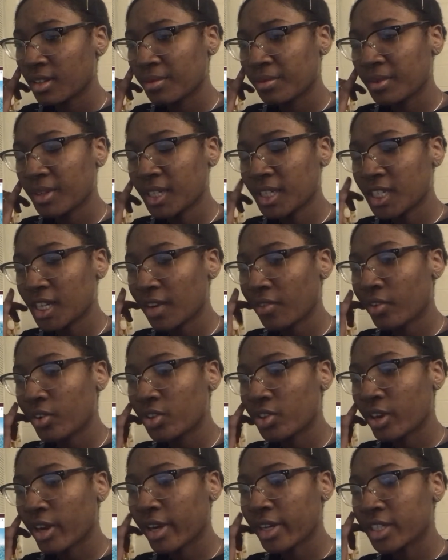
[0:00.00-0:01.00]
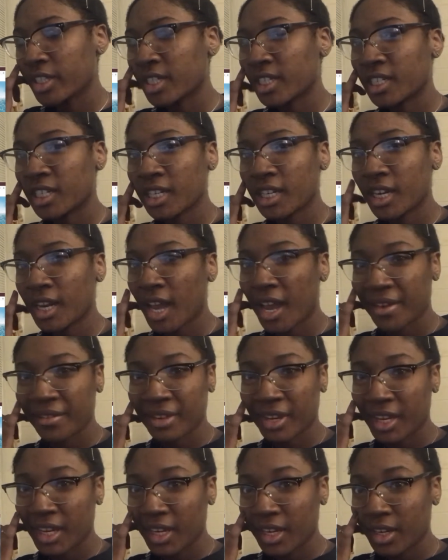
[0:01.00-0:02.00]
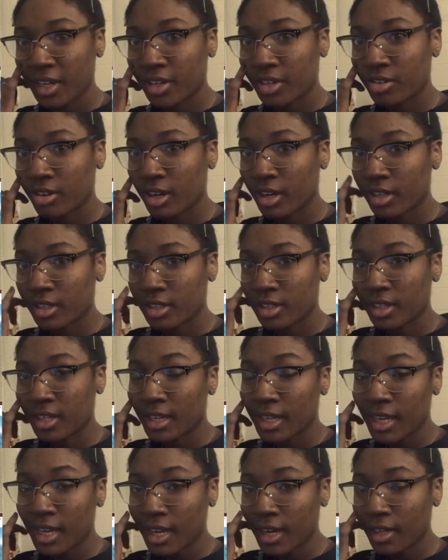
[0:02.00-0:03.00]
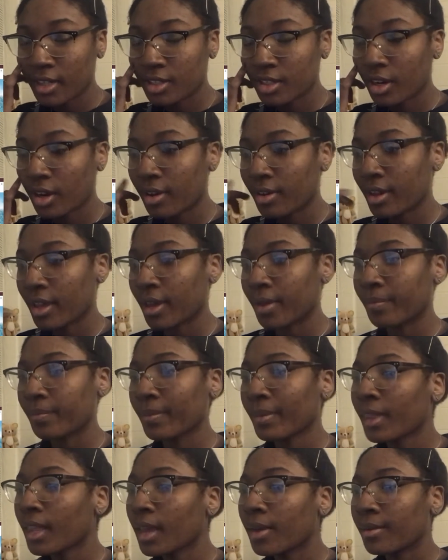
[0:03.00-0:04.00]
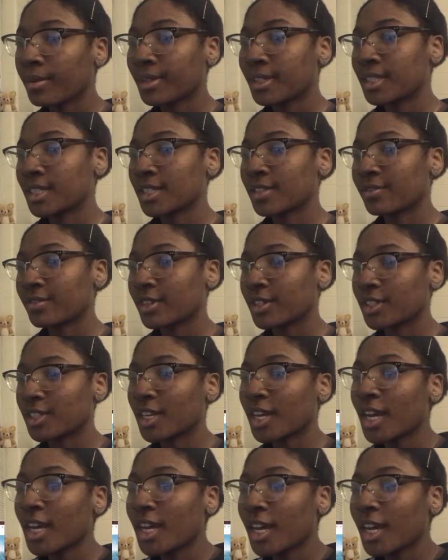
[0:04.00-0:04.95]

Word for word: Wouldn't she have attraction? She didn't have any attraction. He had attraction. Okay, I'm just finished.